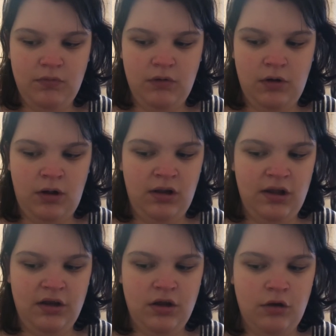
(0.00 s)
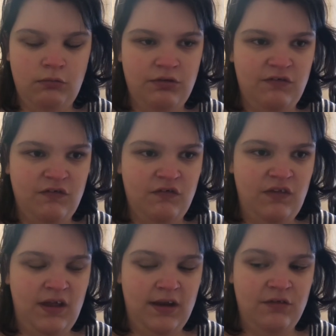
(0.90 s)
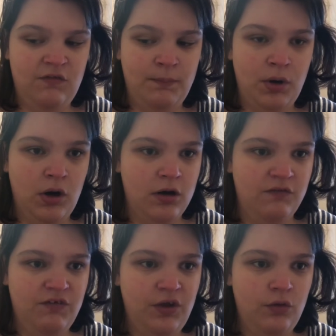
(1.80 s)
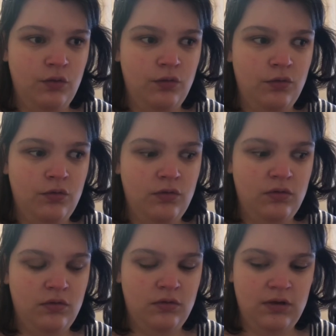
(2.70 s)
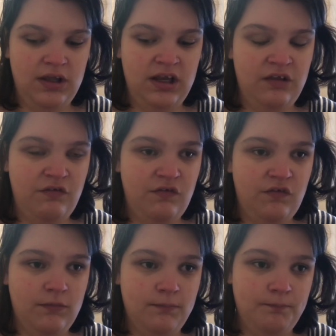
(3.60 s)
all I know is that it's a part of you. And it's